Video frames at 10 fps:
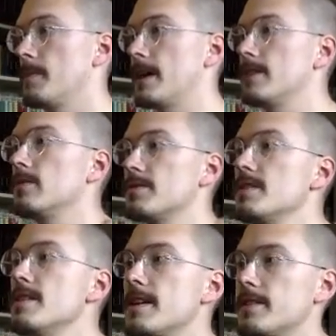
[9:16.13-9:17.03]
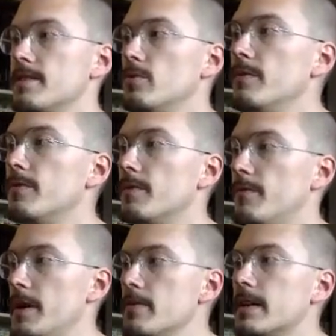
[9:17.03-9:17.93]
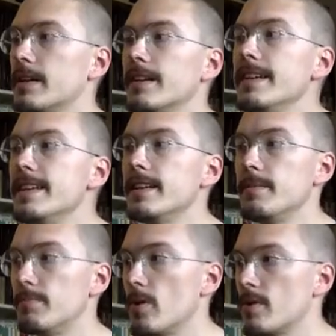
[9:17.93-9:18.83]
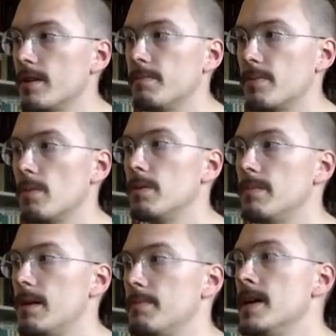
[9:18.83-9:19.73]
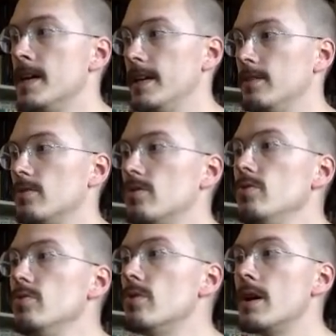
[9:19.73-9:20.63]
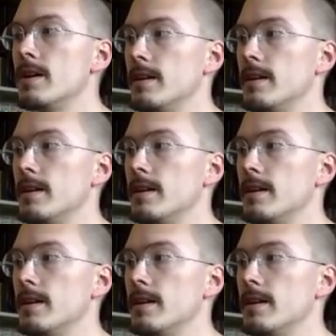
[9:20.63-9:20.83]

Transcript: And you'll see that we've very cleanly broken the problem up into two